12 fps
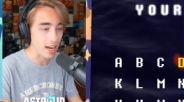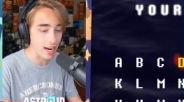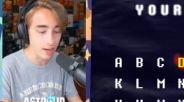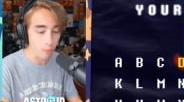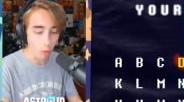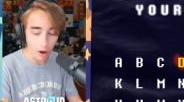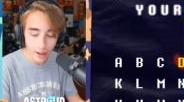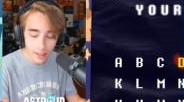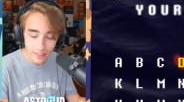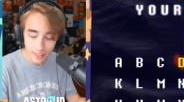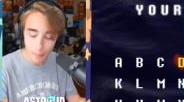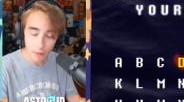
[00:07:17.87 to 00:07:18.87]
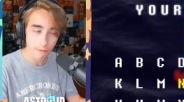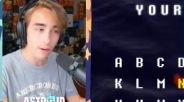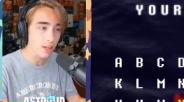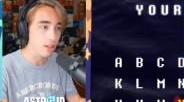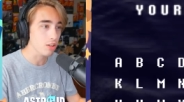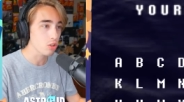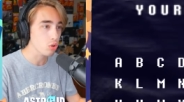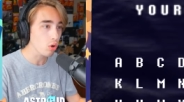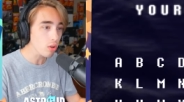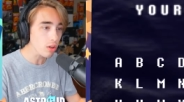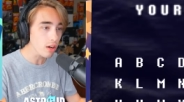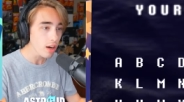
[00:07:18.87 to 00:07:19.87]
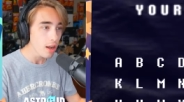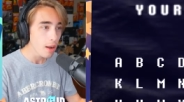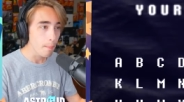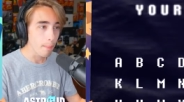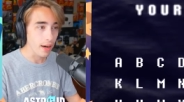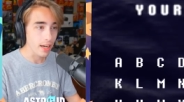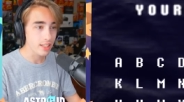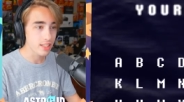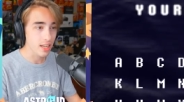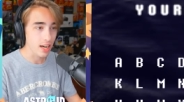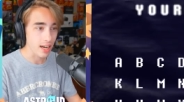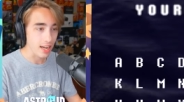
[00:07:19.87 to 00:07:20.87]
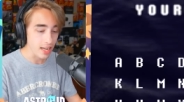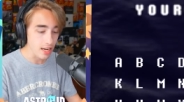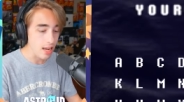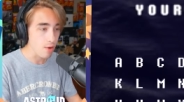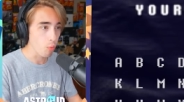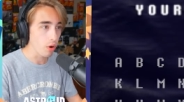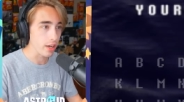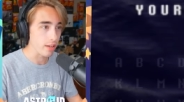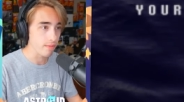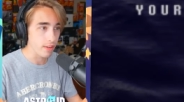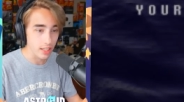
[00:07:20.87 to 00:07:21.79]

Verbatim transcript: I wanted to set up a fucking controller, but uh, it, it wouldn't.